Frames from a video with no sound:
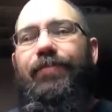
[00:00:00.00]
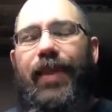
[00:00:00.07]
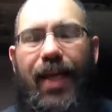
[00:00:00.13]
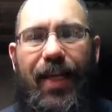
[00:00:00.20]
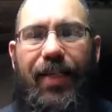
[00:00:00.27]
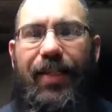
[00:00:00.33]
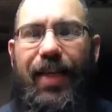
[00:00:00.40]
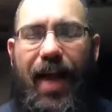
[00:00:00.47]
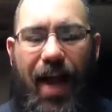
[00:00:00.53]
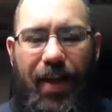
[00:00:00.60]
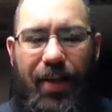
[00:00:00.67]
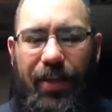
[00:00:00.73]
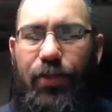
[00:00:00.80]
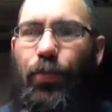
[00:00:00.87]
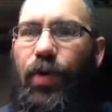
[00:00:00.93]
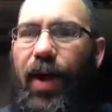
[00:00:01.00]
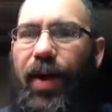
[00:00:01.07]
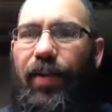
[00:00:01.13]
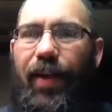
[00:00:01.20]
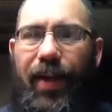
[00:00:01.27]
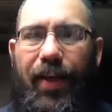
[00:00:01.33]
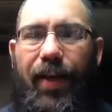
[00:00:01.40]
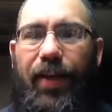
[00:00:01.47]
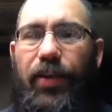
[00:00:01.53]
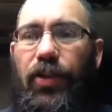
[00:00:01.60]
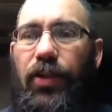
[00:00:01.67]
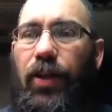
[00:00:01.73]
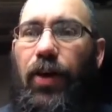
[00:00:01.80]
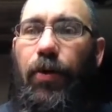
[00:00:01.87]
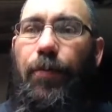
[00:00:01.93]
it's not as where I like it.
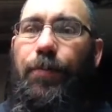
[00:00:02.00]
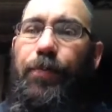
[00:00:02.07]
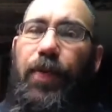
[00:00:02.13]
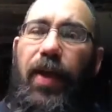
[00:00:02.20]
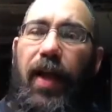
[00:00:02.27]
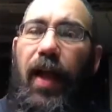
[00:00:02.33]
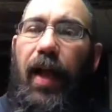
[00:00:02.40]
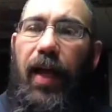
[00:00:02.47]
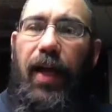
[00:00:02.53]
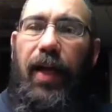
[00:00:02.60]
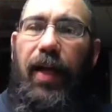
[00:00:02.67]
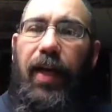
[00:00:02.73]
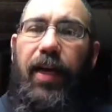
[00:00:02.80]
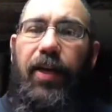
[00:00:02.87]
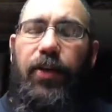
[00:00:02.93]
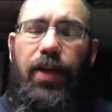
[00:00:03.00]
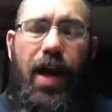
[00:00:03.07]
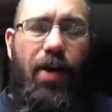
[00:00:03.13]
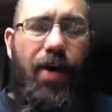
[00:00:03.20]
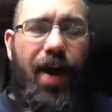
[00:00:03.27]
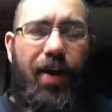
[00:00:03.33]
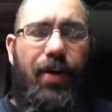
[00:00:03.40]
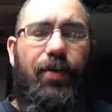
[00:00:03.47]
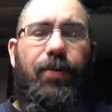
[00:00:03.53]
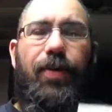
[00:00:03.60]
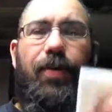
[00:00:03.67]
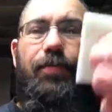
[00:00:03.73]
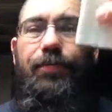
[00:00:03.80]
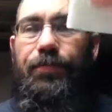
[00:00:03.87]
So here's how I do it.